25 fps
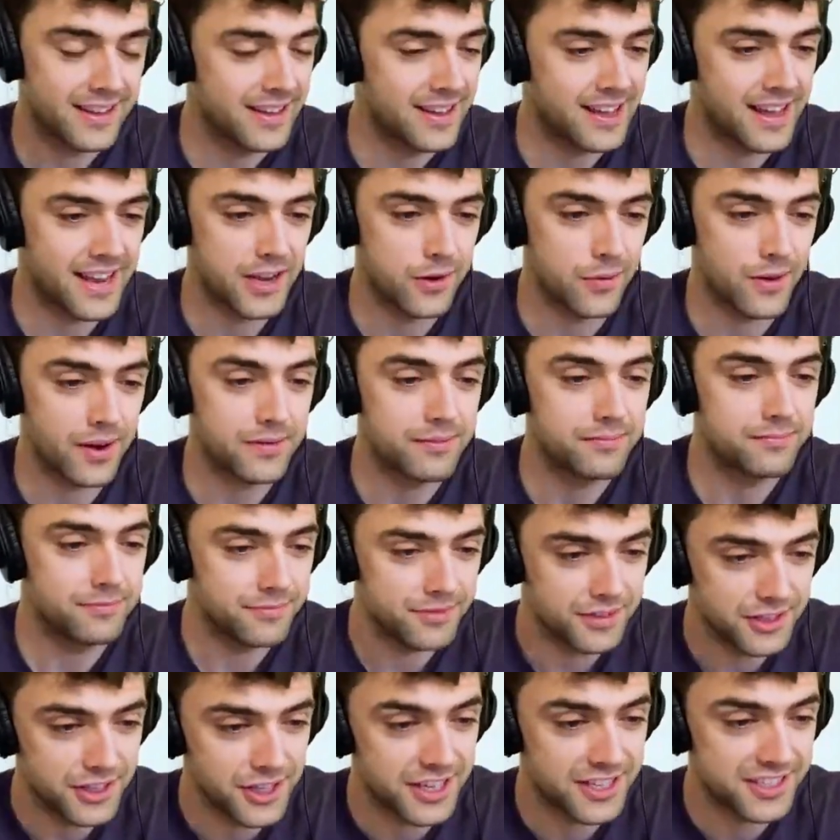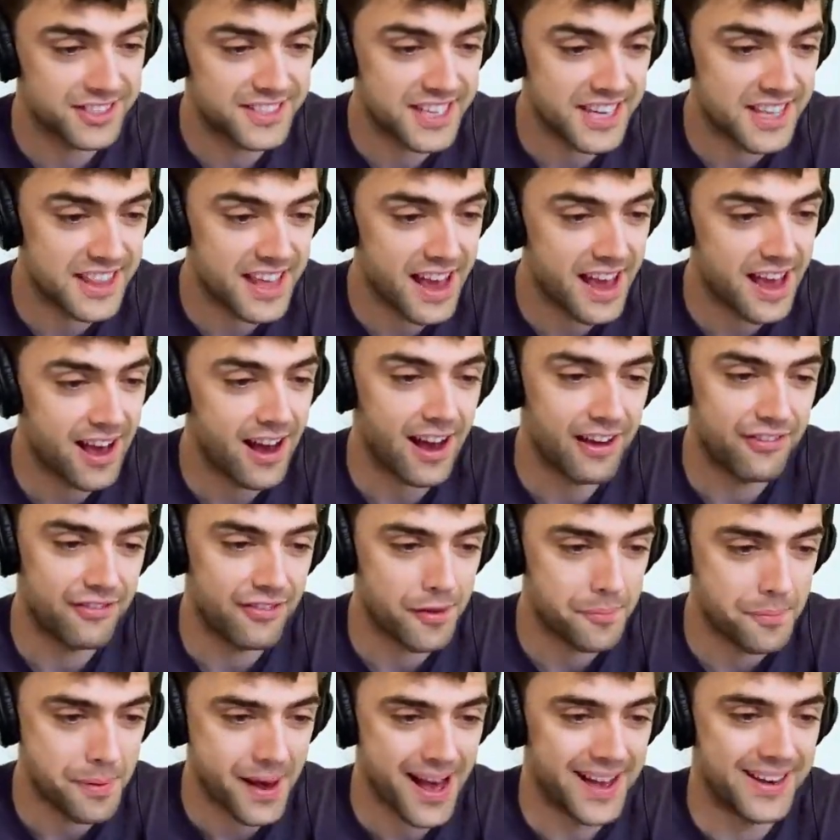Anyway, you can see there I've
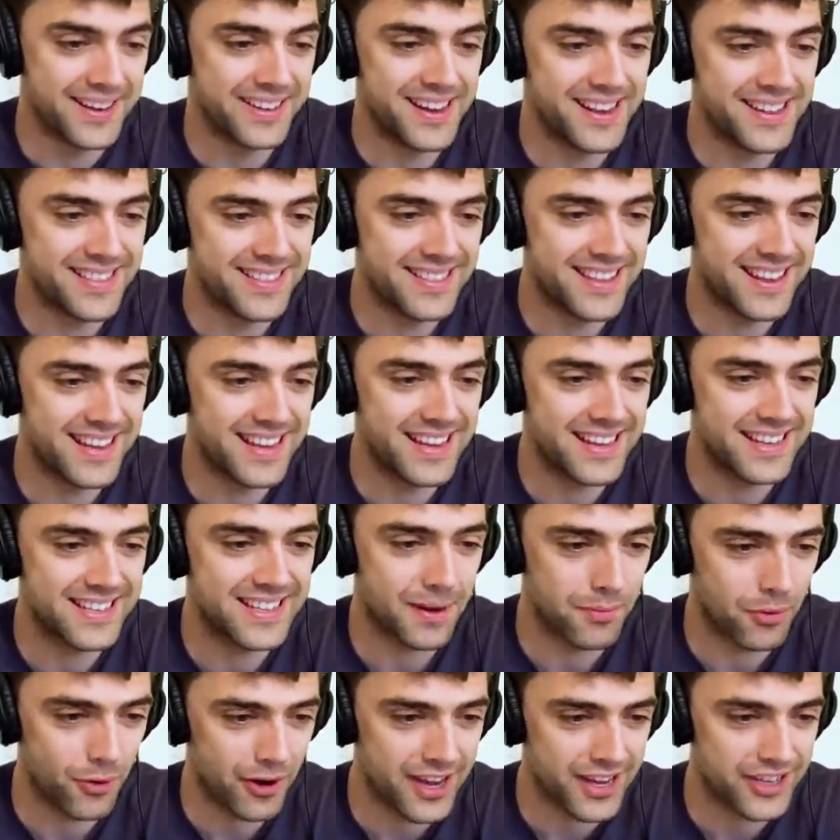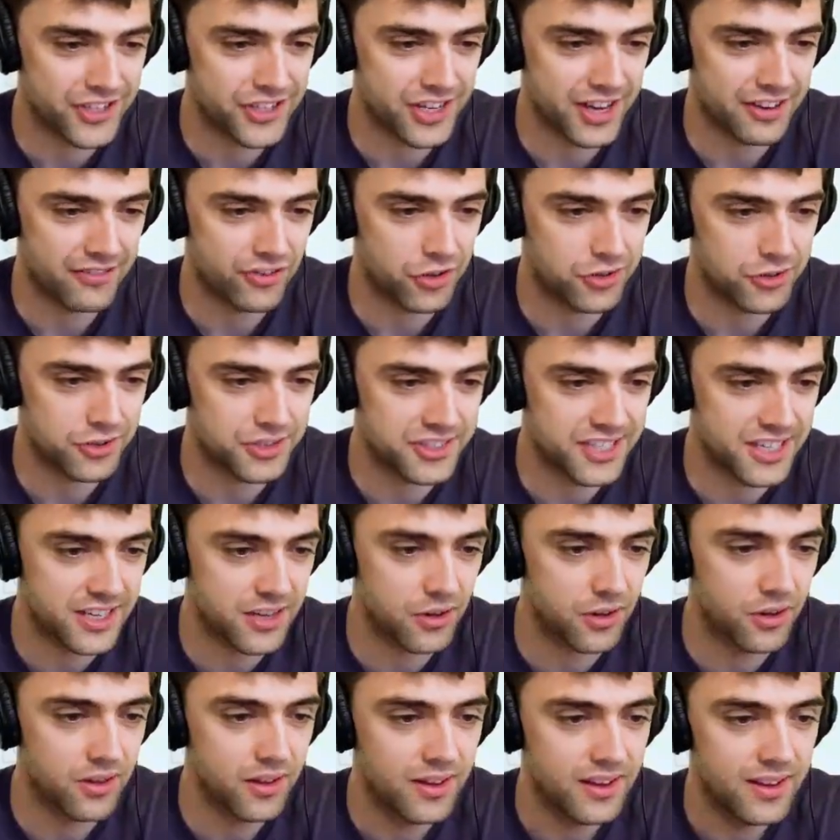abandoned the double hitch and I've gone to a
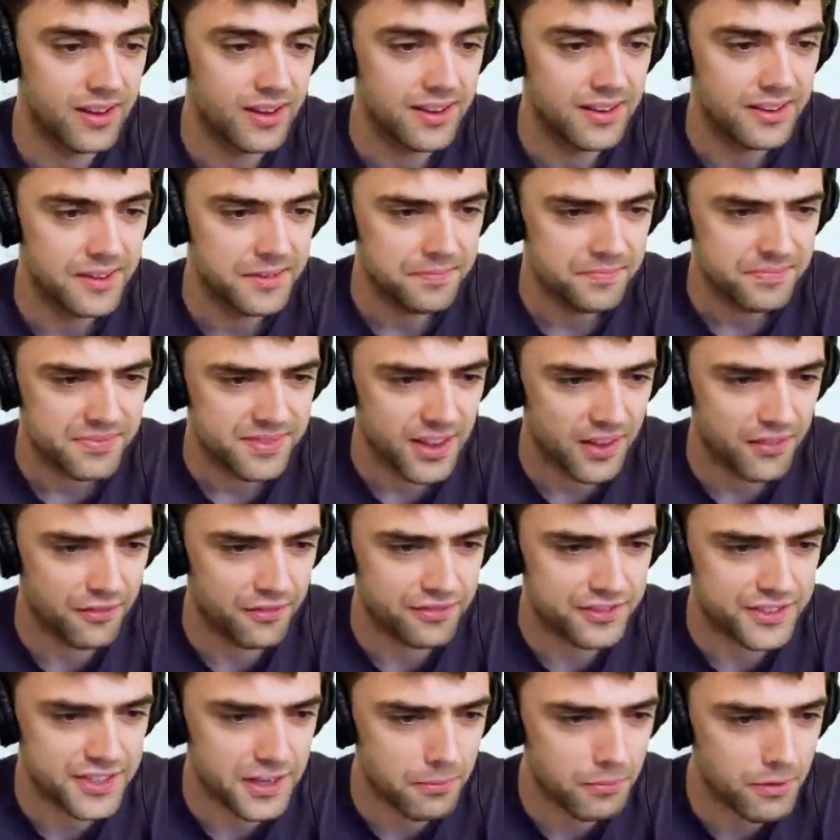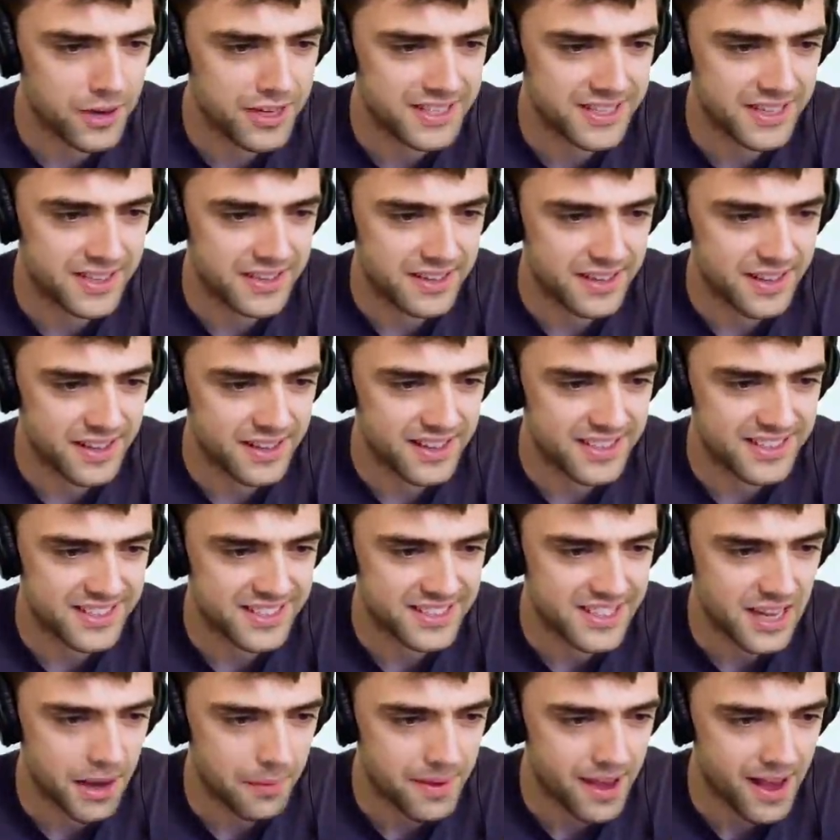single. Now, for some reason, this
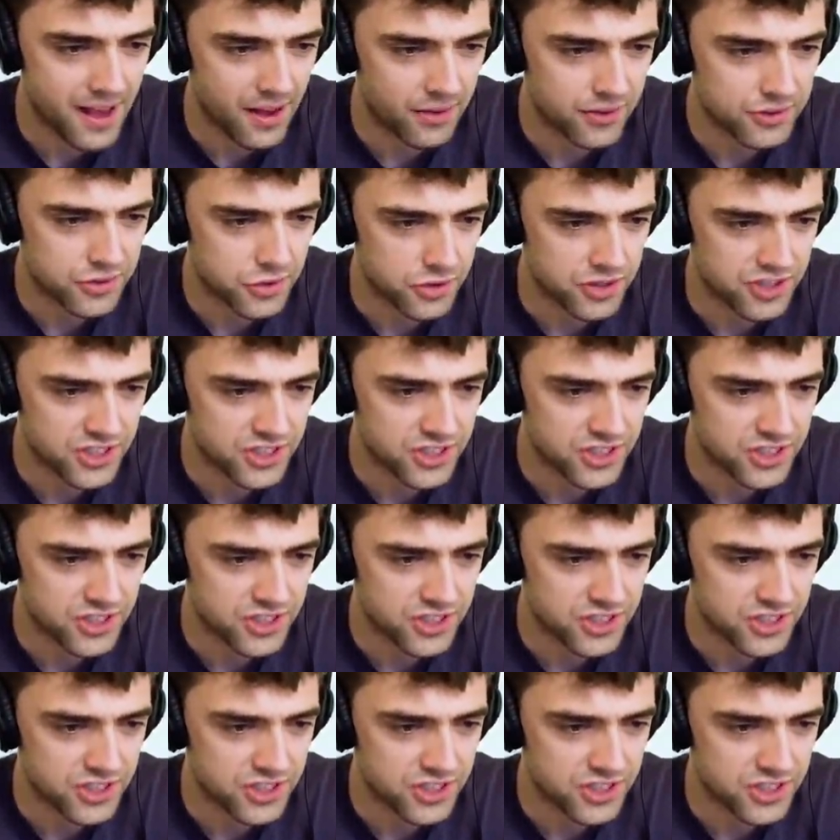is coming out sort of